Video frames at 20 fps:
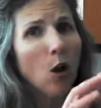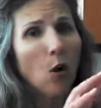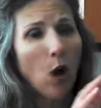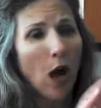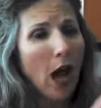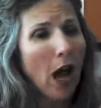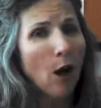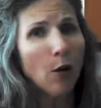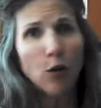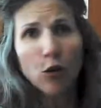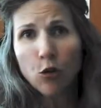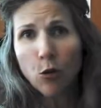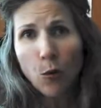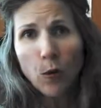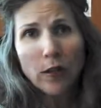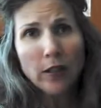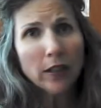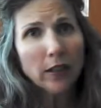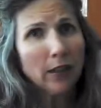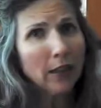How are you
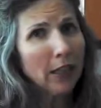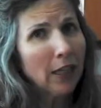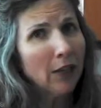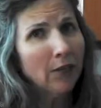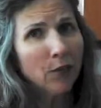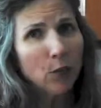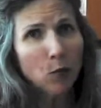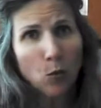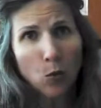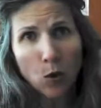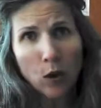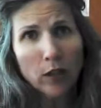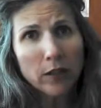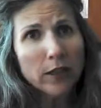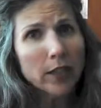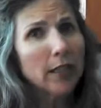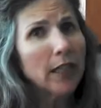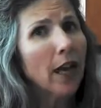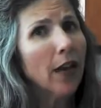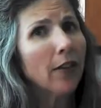going to live and work
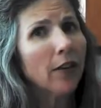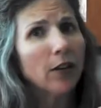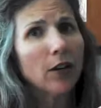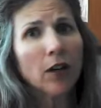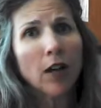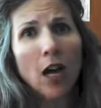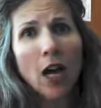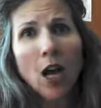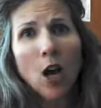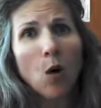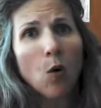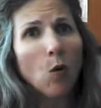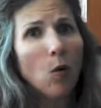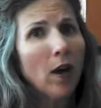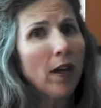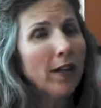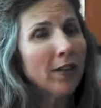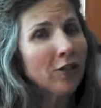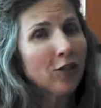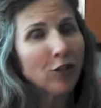together?
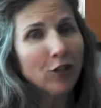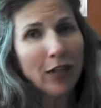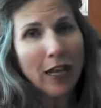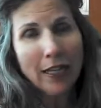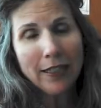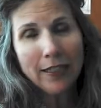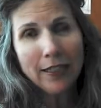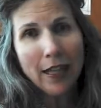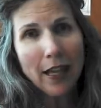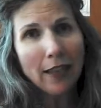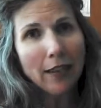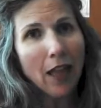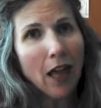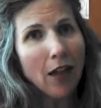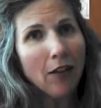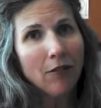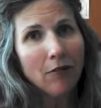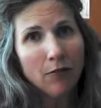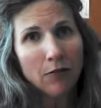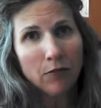What is your day-to-day
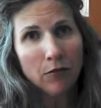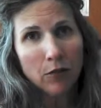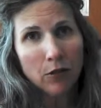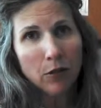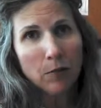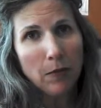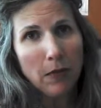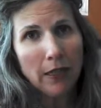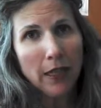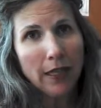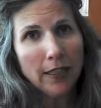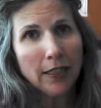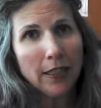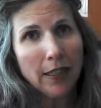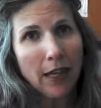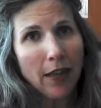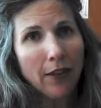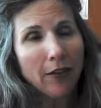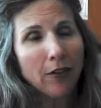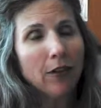life going to be like
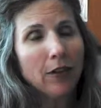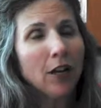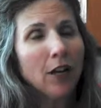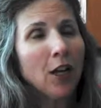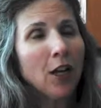together?